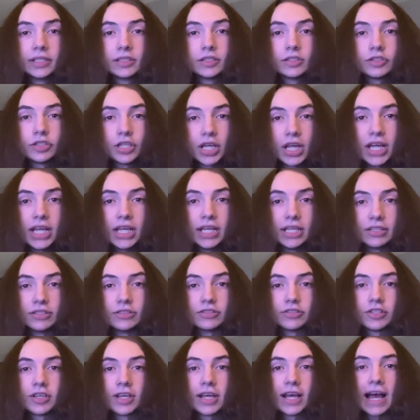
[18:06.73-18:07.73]

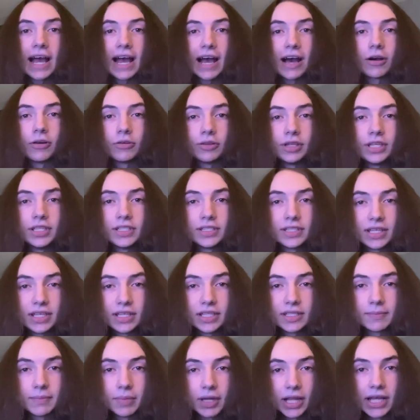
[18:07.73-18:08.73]
change how these
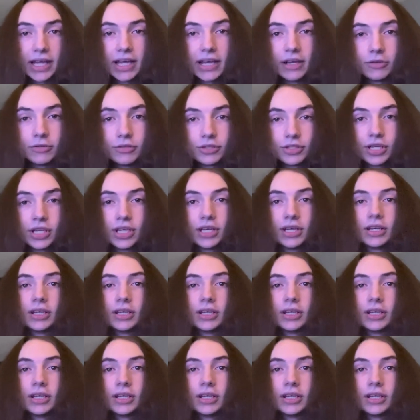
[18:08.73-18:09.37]
things play out.